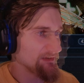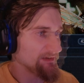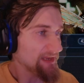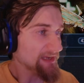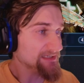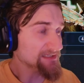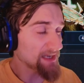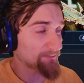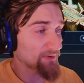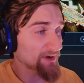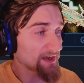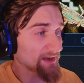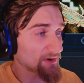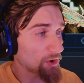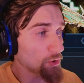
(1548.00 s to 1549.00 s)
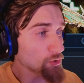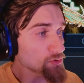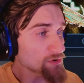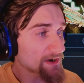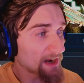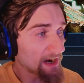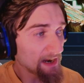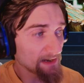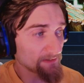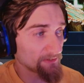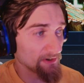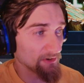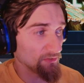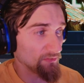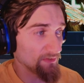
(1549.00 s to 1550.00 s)
Next up, we got Old
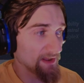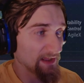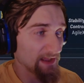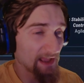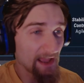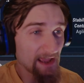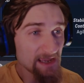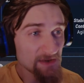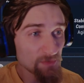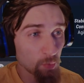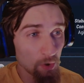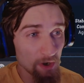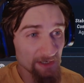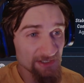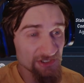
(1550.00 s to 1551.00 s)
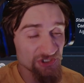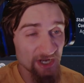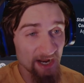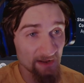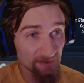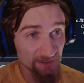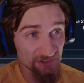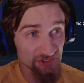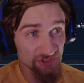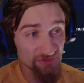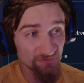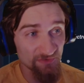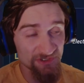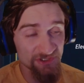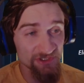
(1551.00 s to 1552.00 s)
Cairo A1 challenge,
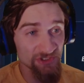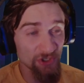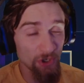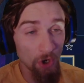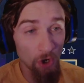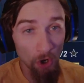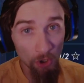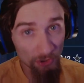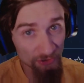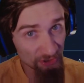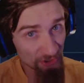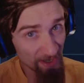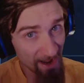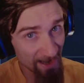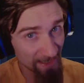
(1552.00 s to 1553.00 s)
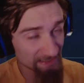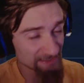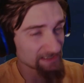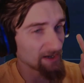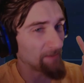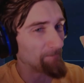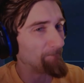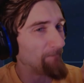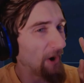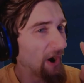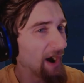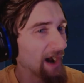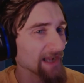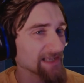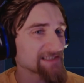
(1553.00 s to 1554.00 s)
which is all tracks, a
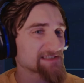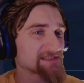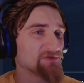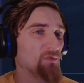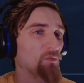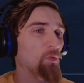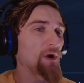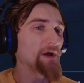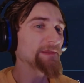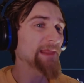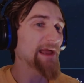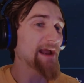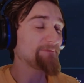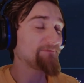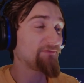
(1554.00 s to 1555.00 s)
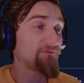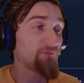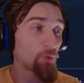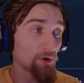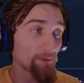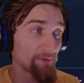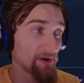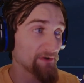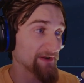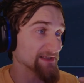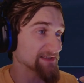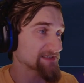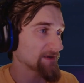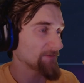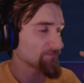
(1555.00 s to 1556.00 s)
boss, 1 lap, 4
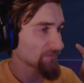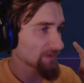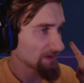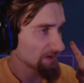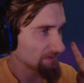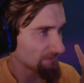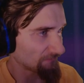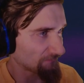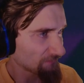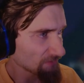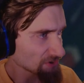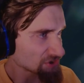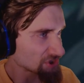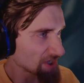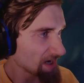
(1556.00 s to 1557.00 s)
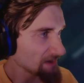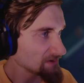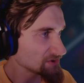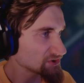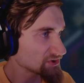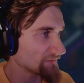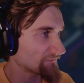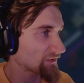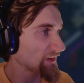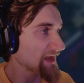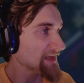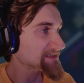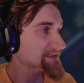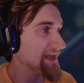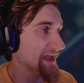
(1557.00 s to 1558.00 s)
opponents. The first challenge of
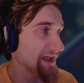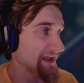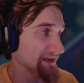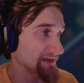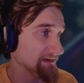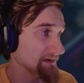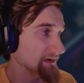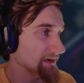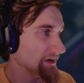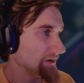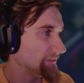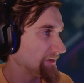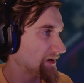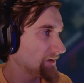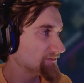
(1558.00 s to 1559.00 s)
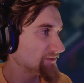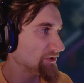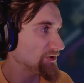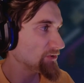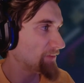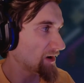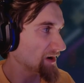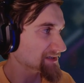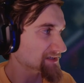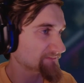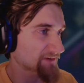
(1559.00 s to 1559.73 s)
Class A. Become the new boss of